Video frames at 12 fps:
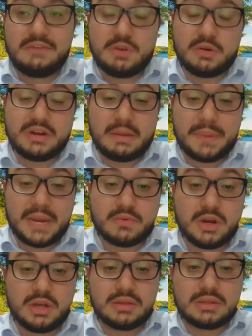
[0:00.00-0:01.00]
you're in a
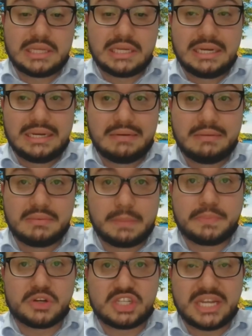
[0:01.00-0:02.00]
payroll,
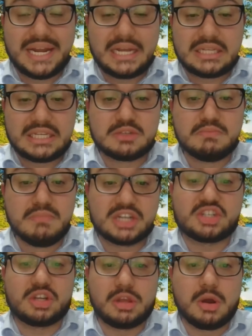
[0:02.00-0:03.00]
the percentage is
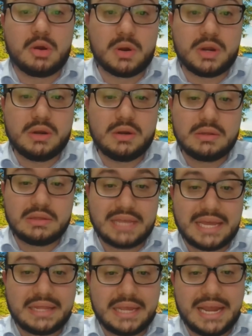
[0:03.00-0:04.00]
much lower
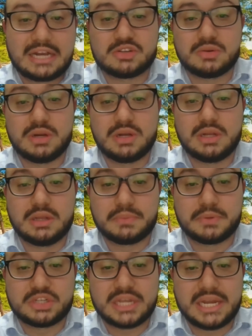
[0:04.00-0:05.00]
than the actual
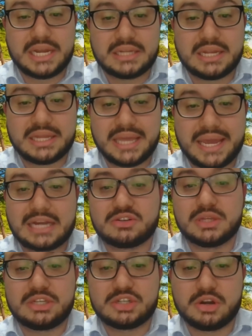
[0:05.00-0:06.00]
percentage that they
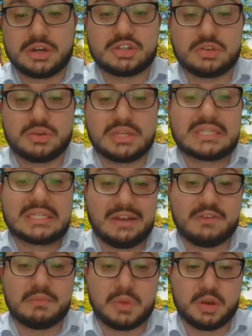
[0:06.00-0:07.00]
actually charge to the
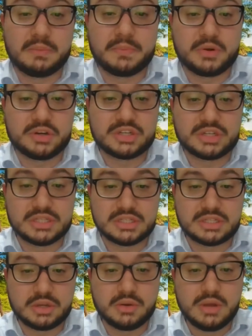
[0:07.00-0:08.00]
self-employed persons.
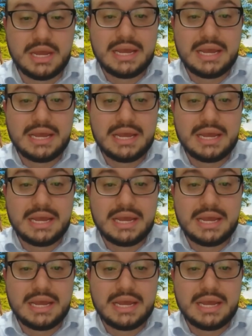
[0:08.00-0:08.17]
So